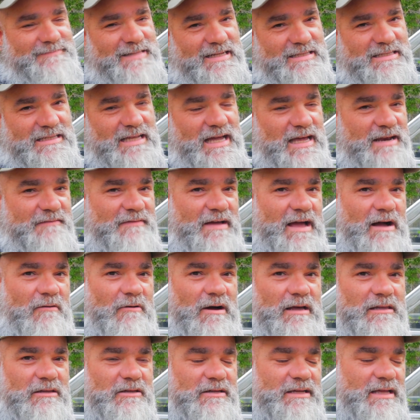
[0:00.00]
that's kind of how
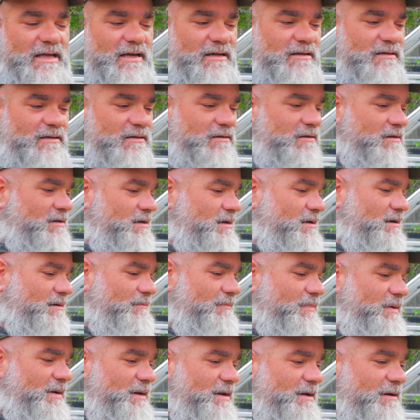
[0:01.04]
I look at it.
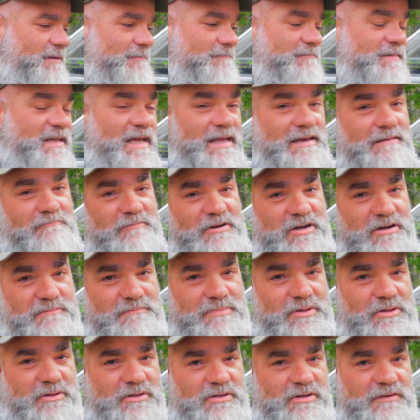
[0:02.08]
But um, yeah, when you're
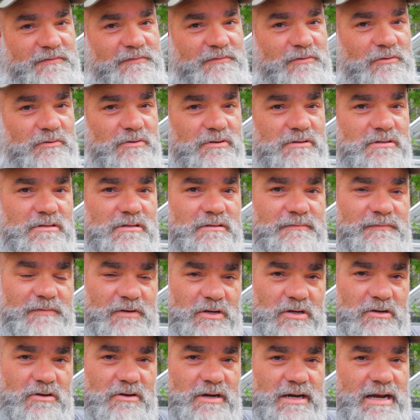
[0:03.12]
building your floors for
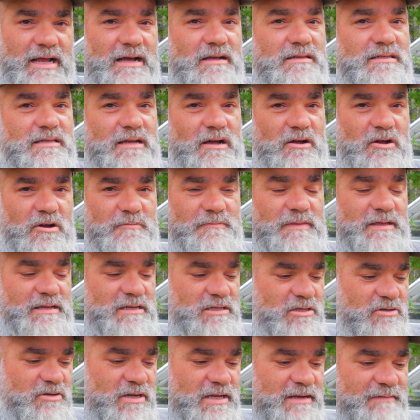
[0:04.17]
your greenhouse, I hope that
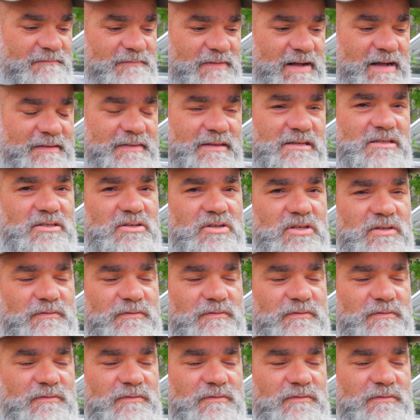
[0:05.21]
you can find this